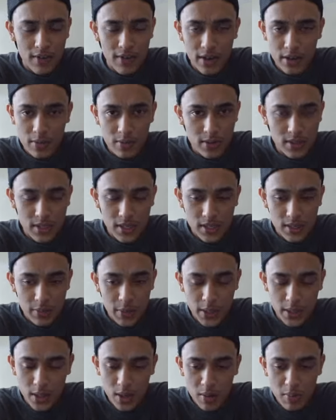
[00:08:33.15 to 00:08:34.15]
I don't want to say
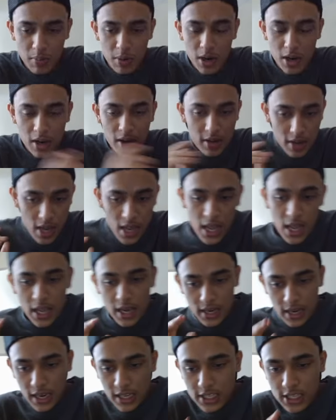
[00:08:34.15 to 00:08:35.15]
something dumb, but
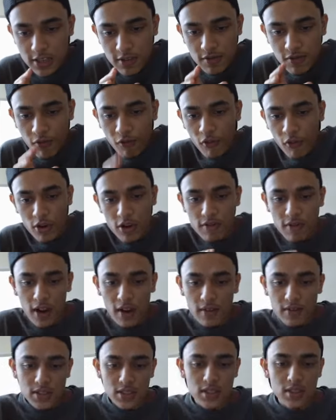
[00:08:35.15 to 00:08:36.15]

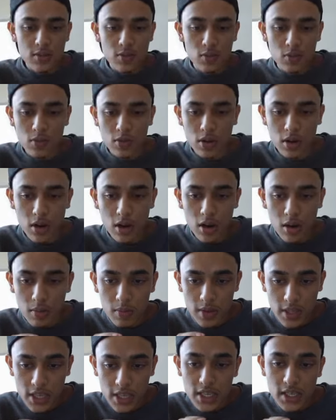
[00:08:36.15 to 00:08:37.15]
1945 is in uh,
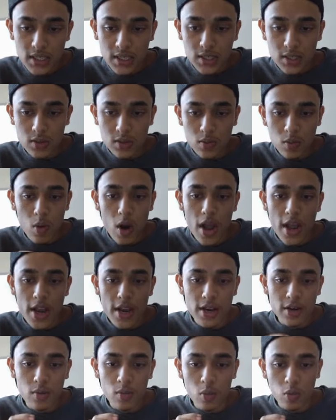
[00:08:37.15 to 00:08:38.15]
is
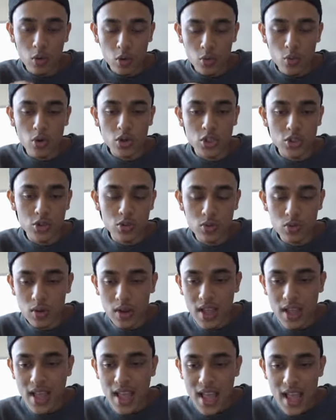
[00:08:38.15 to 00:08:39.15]
when World War II
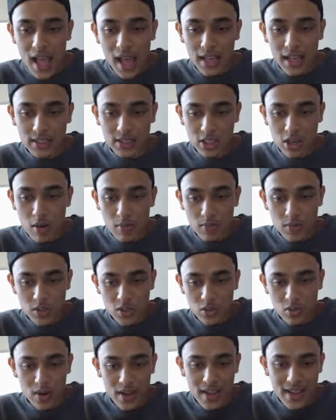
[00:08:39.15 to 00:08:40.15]
has come
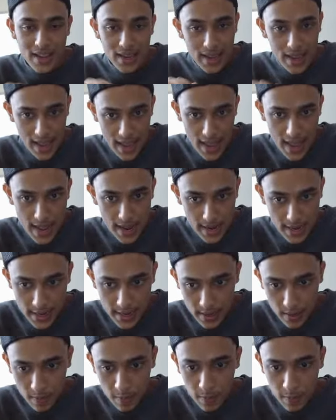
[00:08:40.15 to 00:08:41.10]
to a end.